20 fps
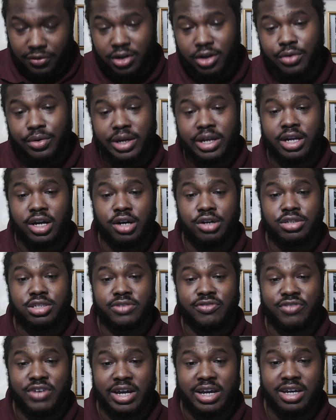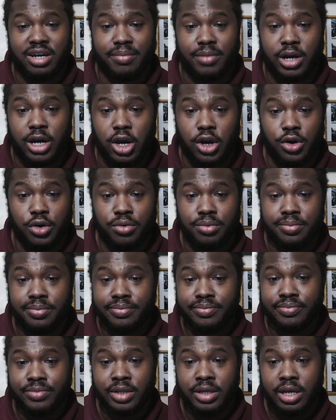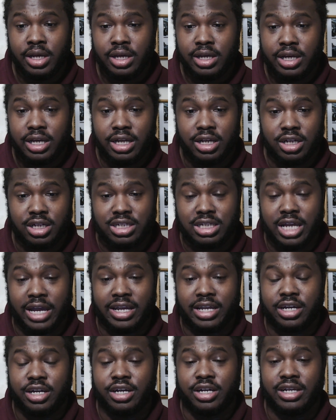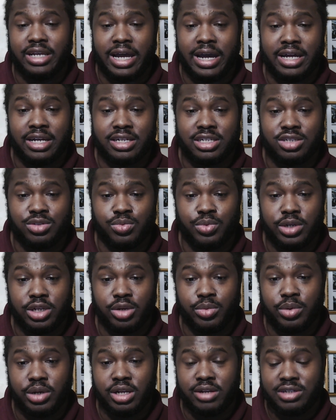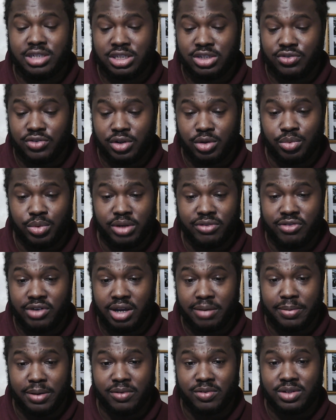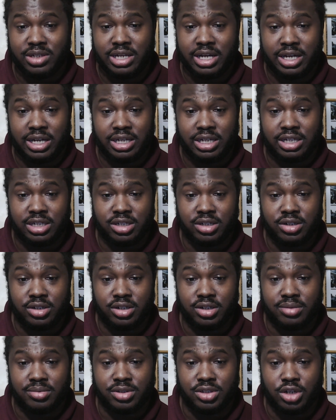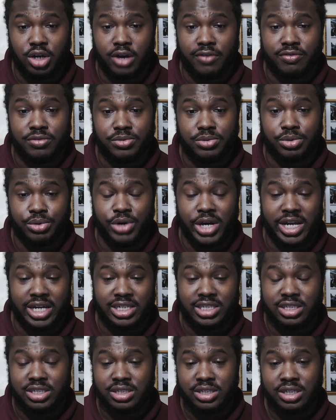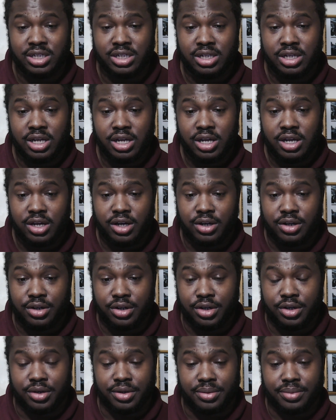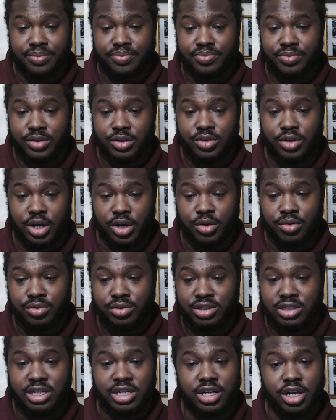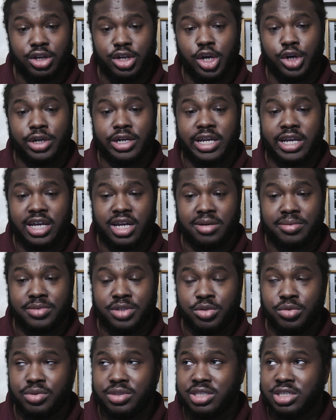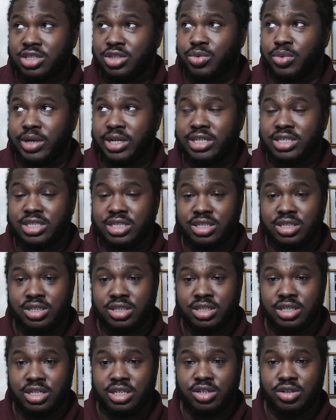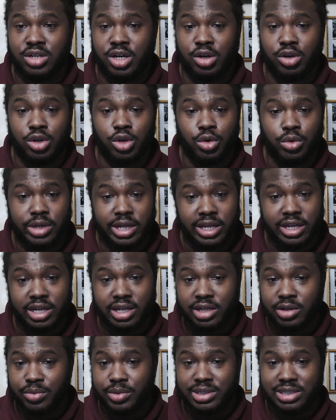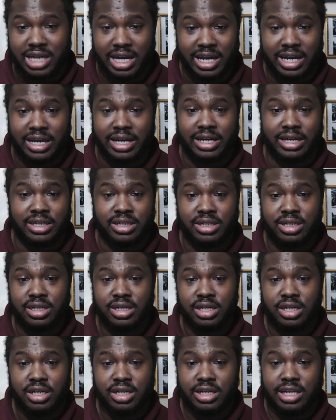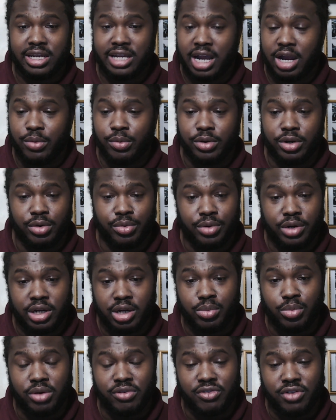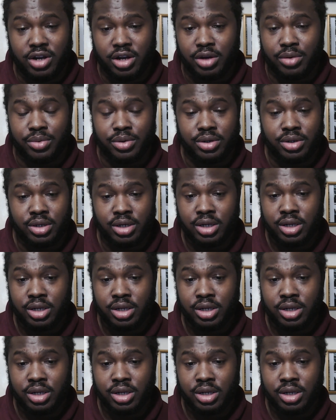Greg Olsen find him a home. It looks like Carolina is really, really just going to revamp everything and start from scratch. You know, still don't know the Cam Newton situation. Then, you know, Luke Kuechly retired. They got rid of Ron Rivera.